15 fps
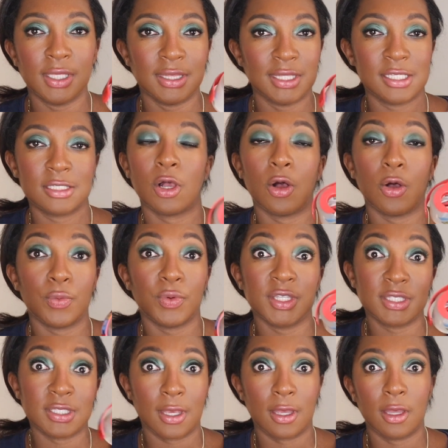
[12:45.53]
And these
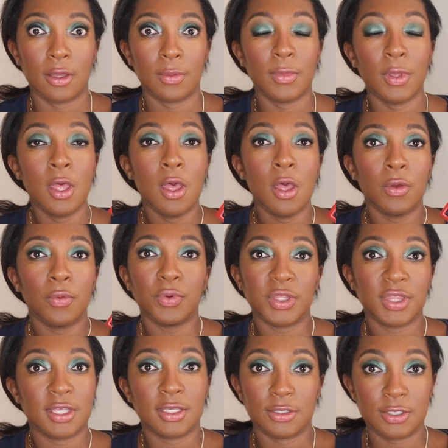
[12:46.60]
always come
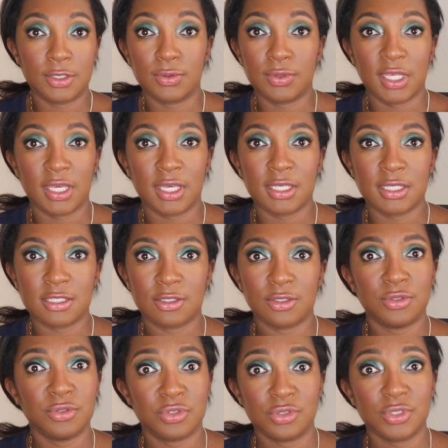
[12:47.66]
within 2 days,
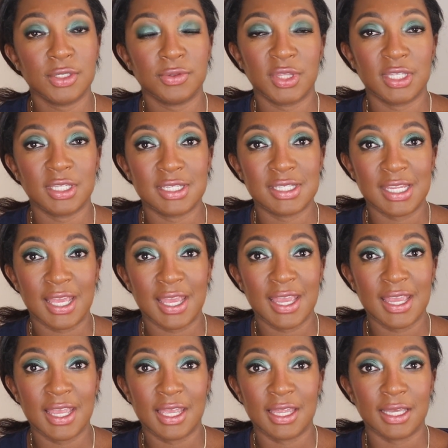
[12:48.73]
usually within a
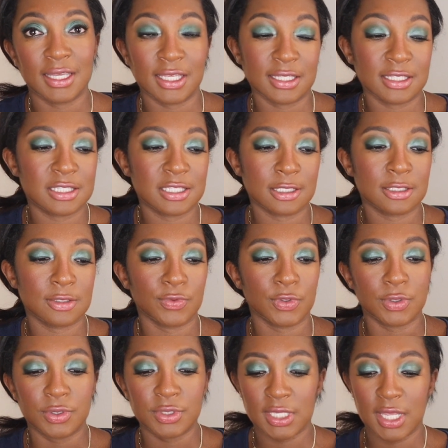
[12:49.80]
day, and I get 6
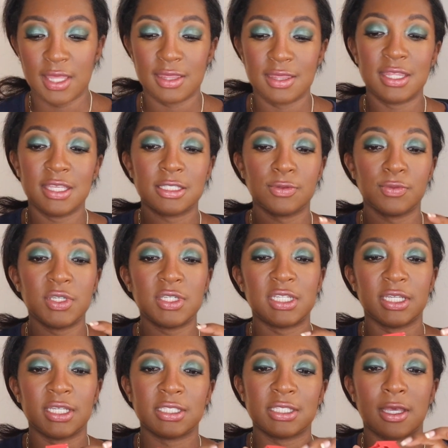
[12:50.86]
rolls. And this one
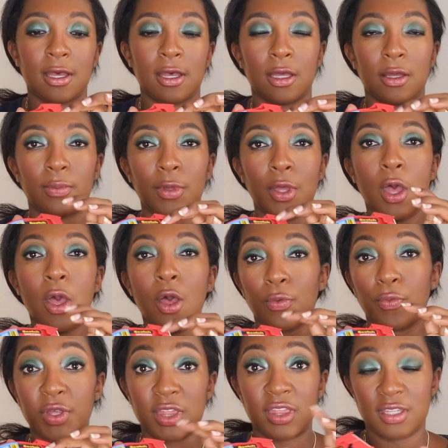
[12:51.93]
does come
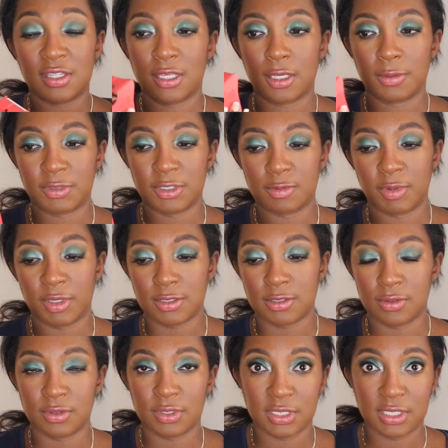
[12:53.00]
with the tape
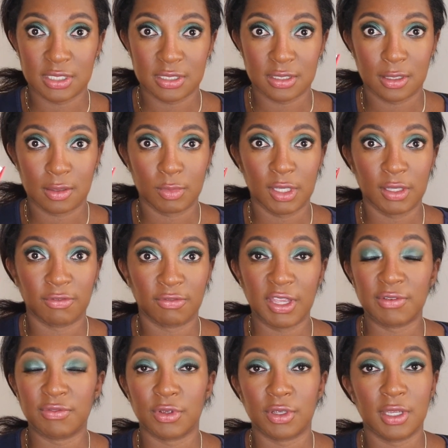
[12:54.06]
dispenser. This is like my
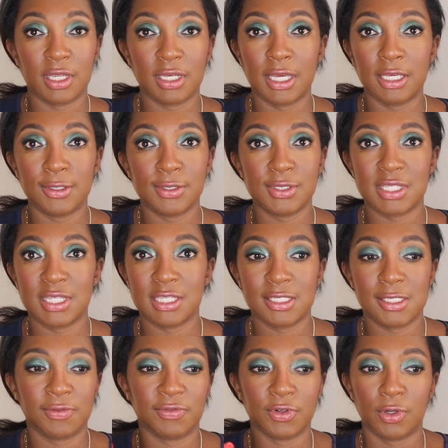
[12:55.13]
favorite. And I use
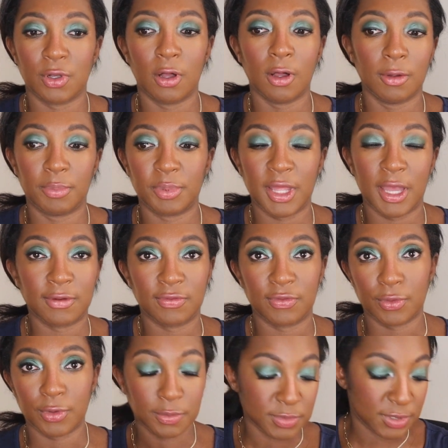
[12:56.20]
this for all
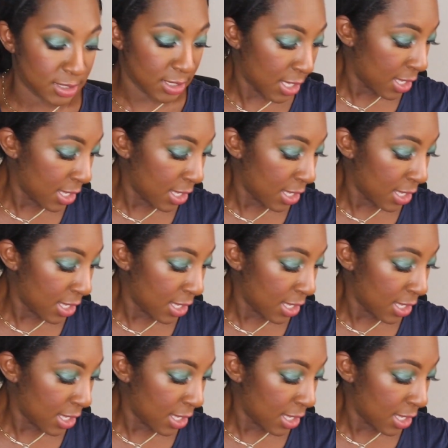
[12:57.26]
platforms.